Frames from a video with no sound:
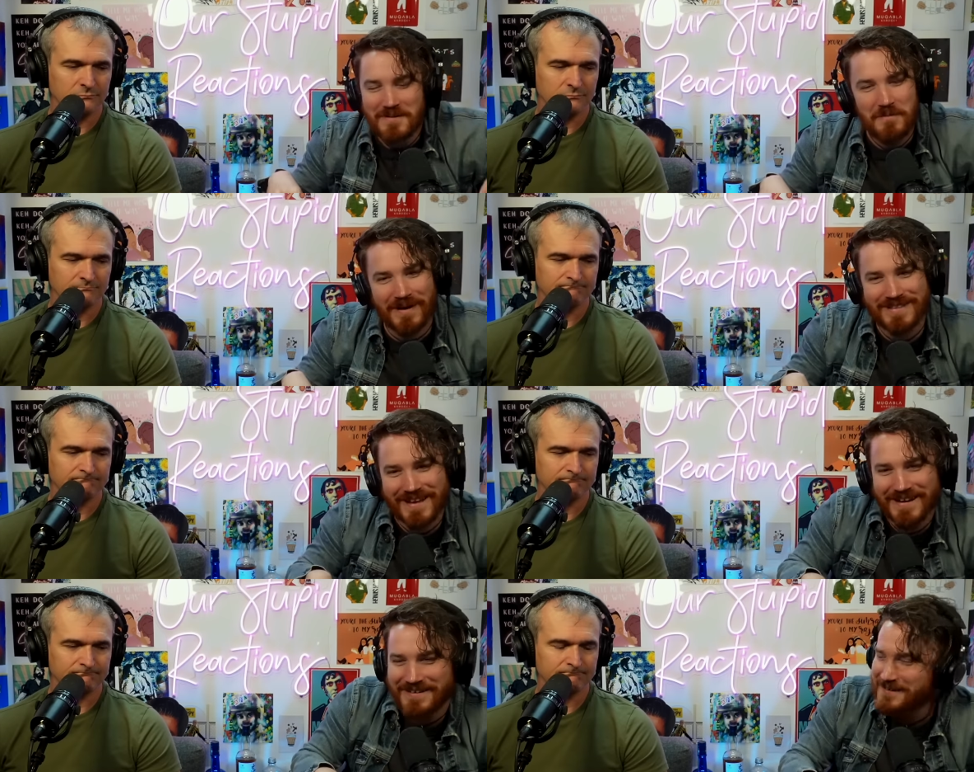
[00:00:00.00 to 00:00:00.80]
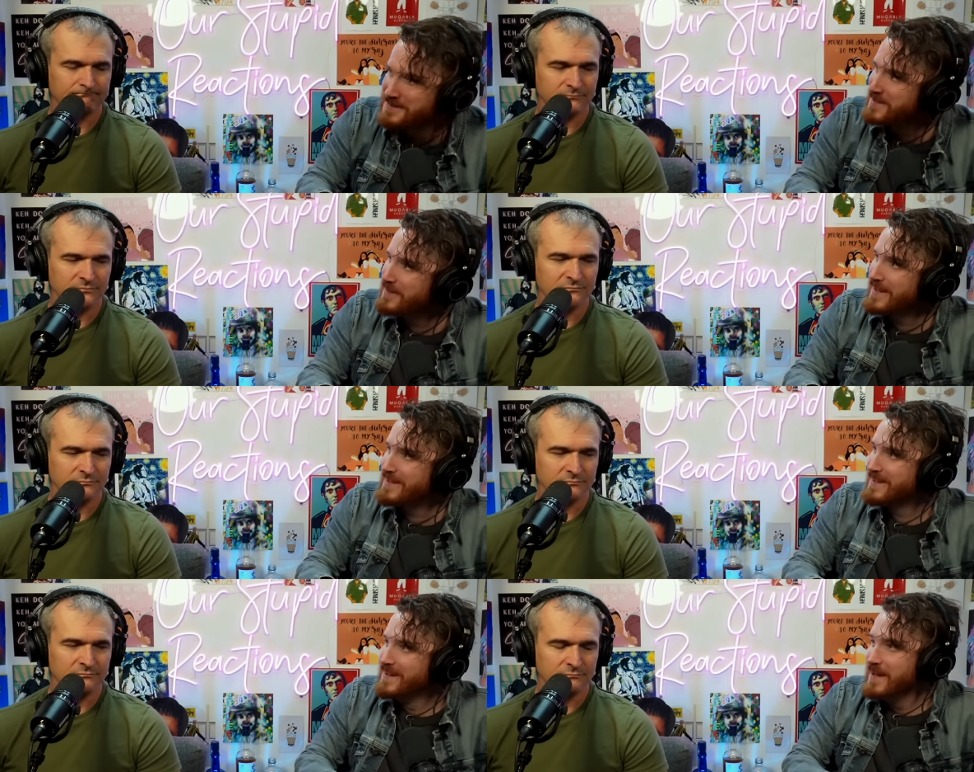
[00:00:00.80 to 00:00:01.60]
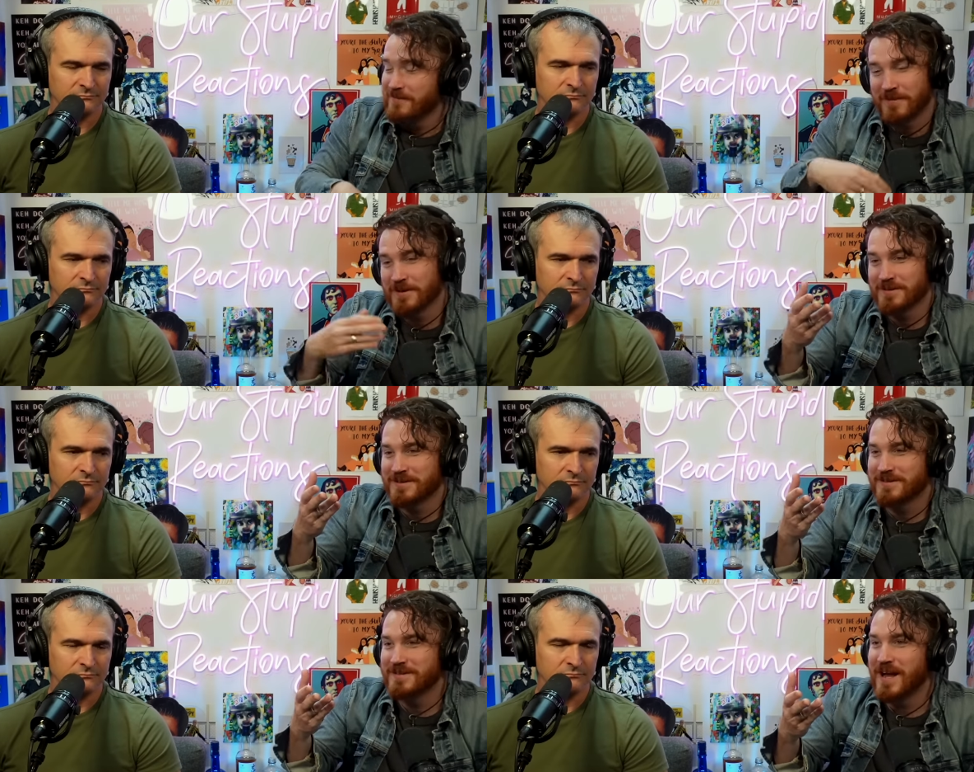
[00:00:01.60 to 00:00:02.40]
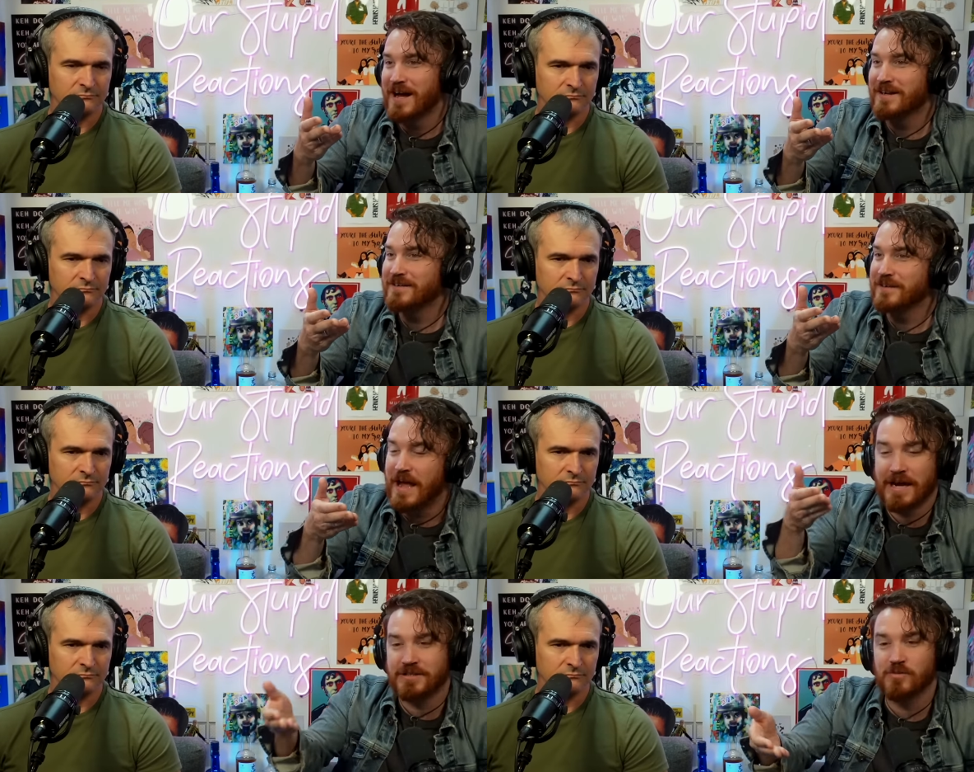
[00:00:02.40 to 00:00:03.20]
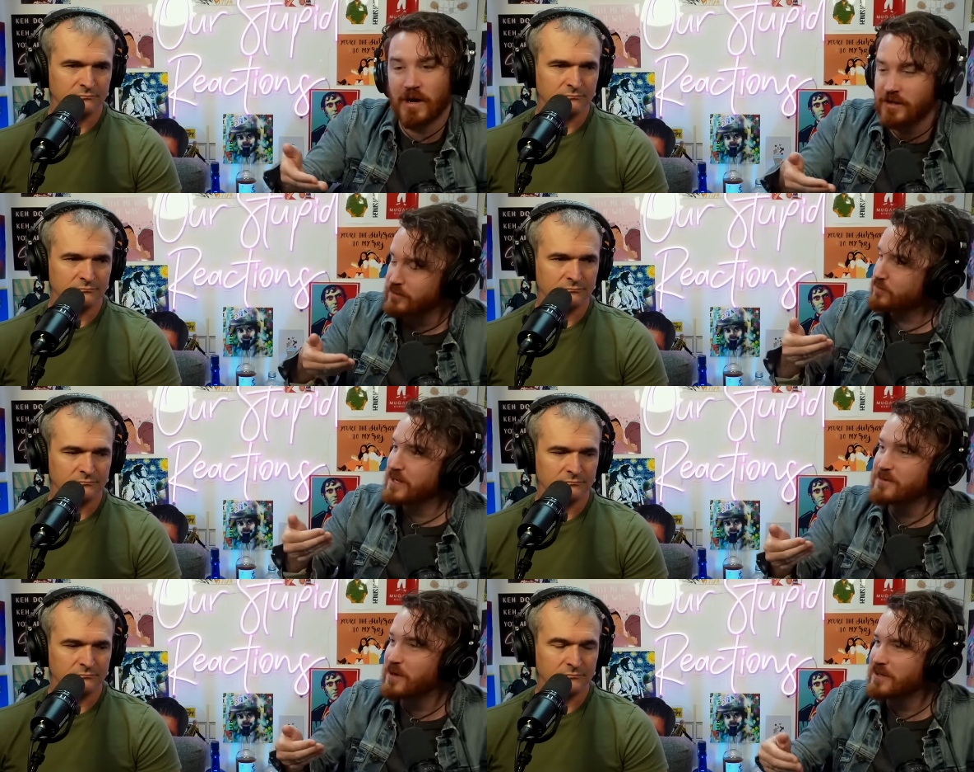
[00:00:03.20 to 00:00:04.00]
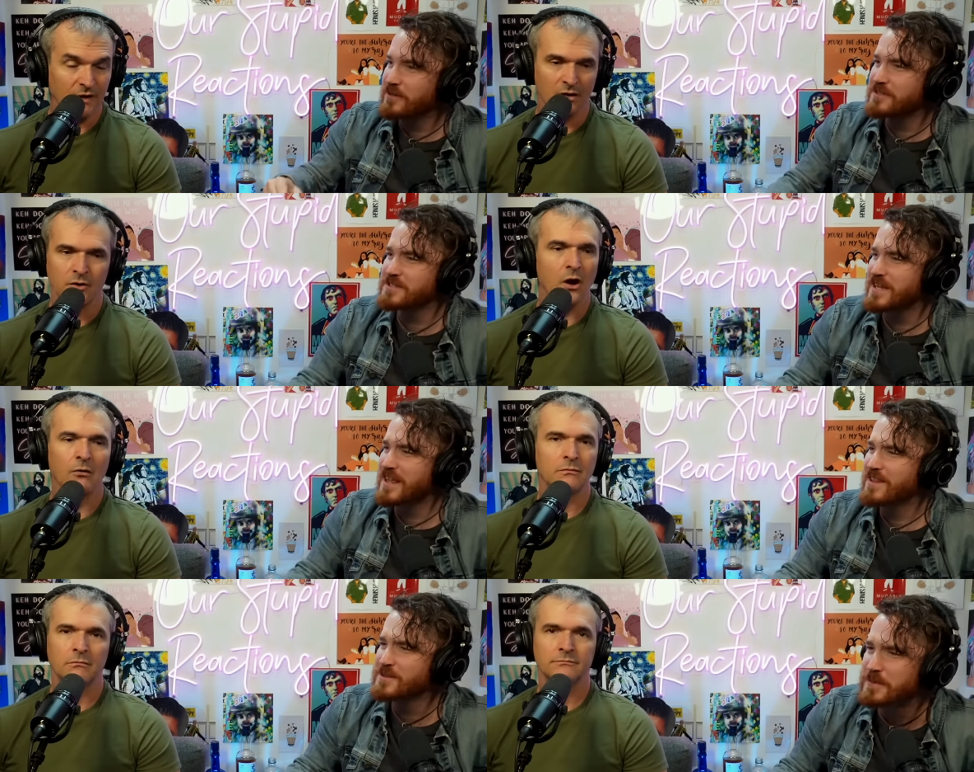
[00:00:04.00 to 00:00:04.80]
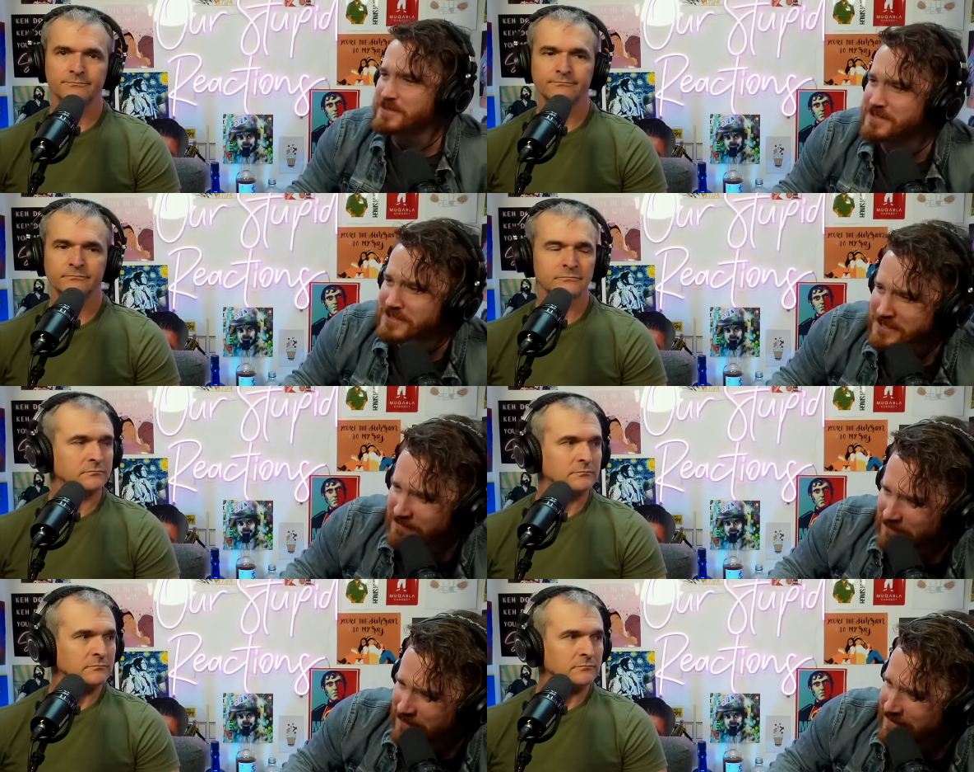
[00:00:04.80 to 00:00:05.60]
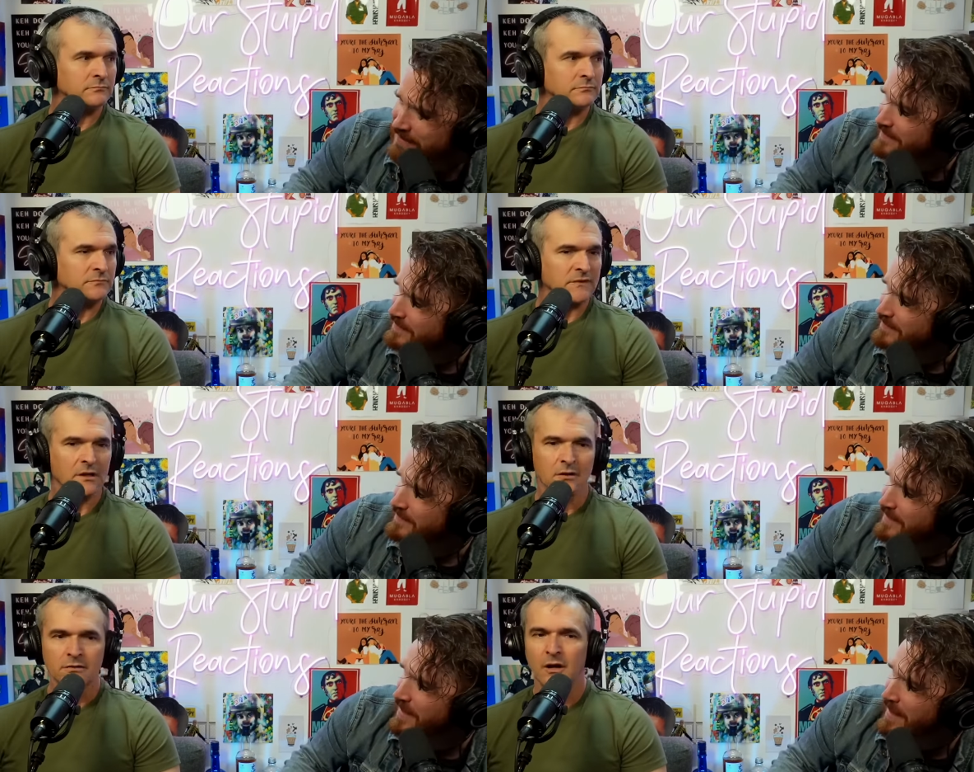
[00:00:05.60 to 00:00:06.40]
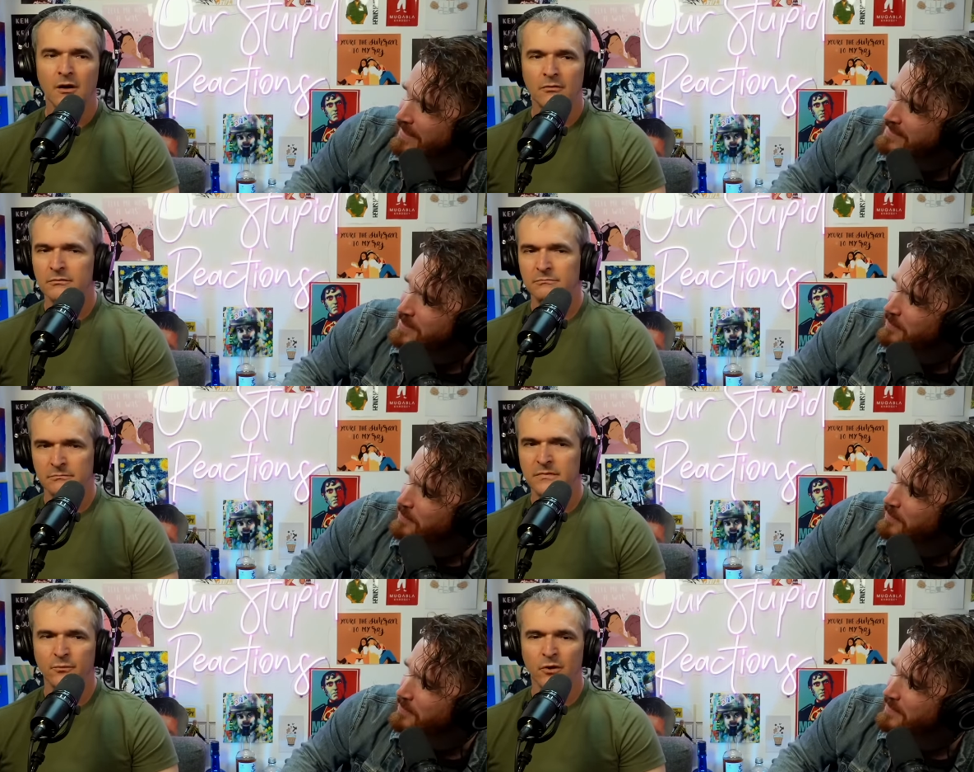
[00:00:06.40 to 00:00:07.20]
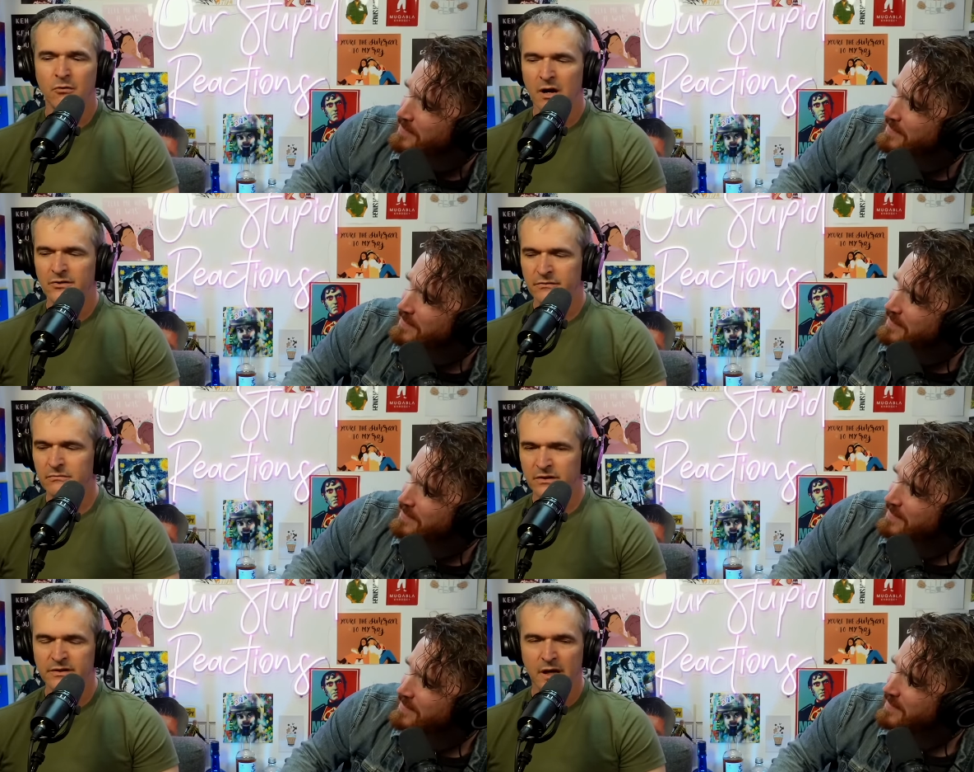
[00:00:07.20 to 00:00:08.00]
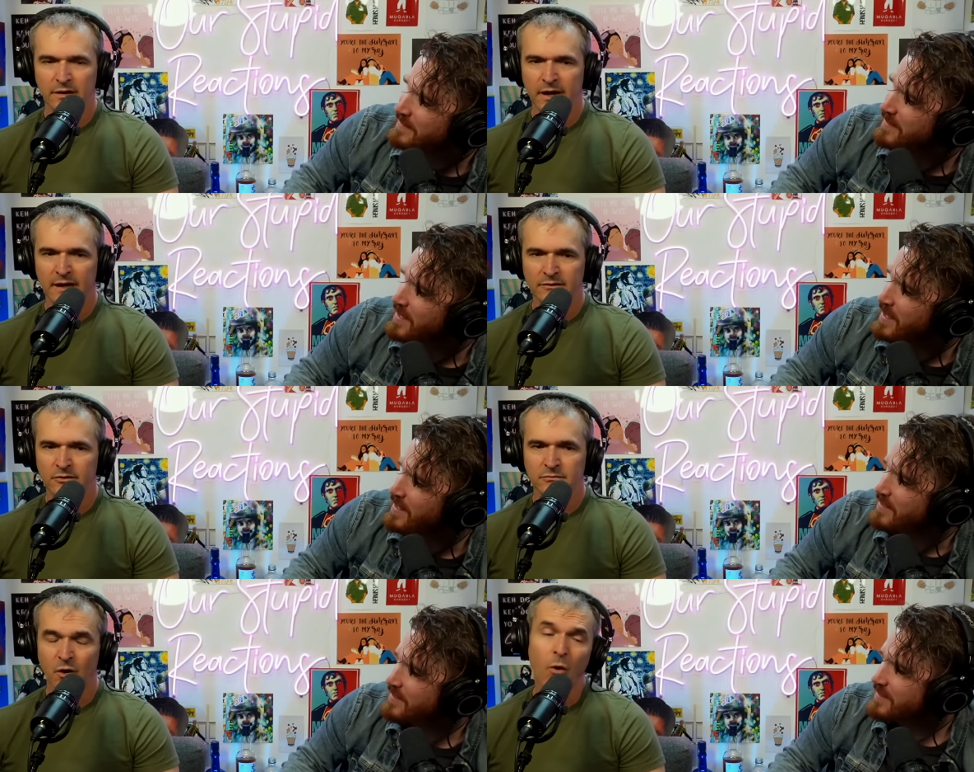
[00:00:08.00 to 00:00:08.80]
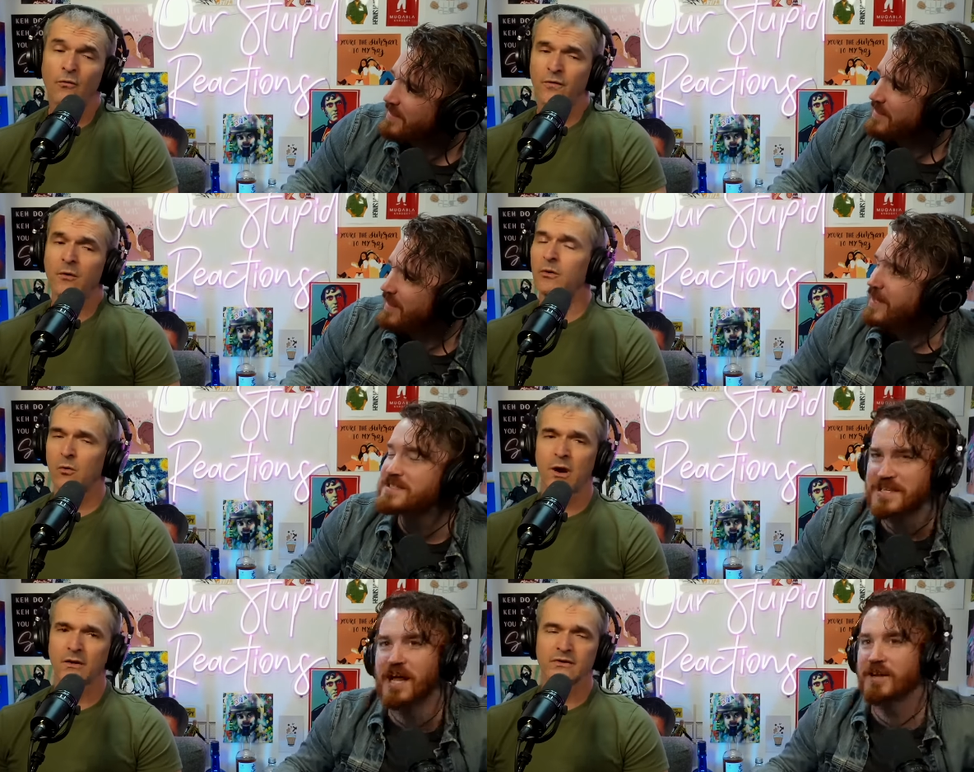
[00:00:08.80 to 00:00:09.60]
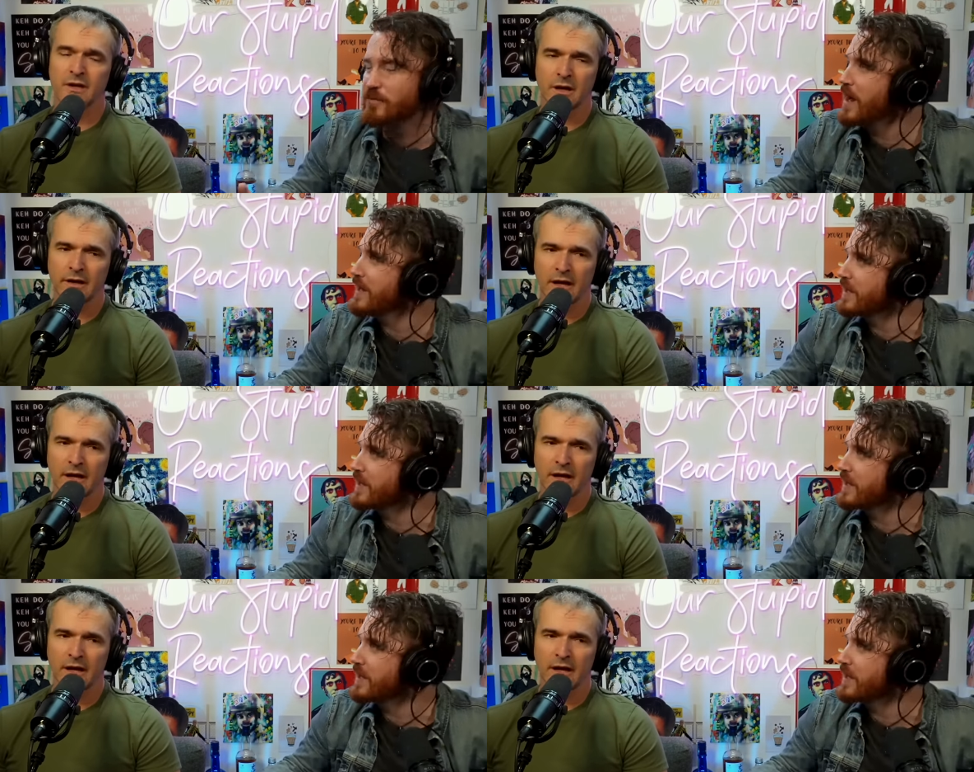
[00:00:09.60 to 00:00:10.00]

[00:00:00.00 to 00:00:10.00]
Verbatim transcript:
Speaker 1: but they're also like, if they're not acted well or written well, you're
Speaker 2: just like, this person's just a fucking asshole. It requires a solid actor. The whole film and requires solid